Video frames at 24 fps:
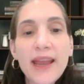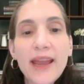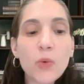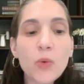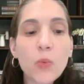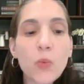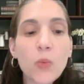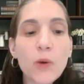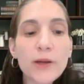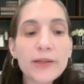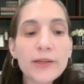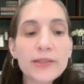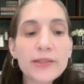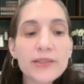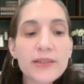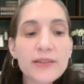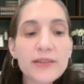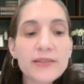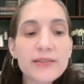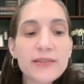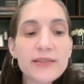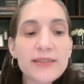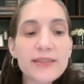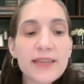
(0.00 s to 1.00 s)
What it
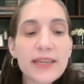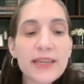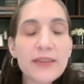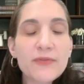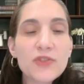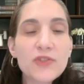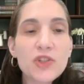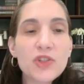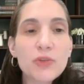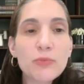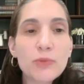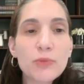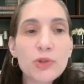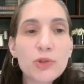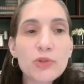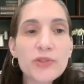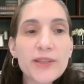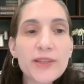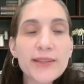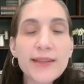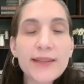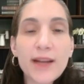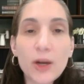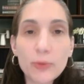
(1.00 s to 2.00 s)
does is it gives you
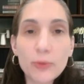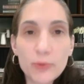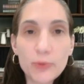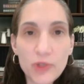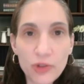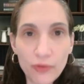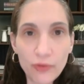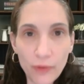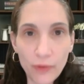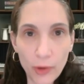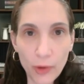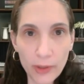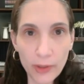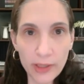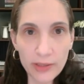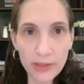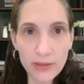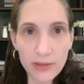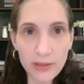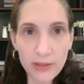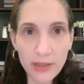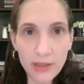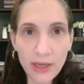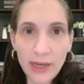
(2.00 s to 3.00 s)
music that helps you
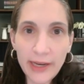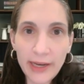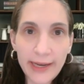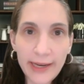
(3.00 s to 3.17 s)
focus.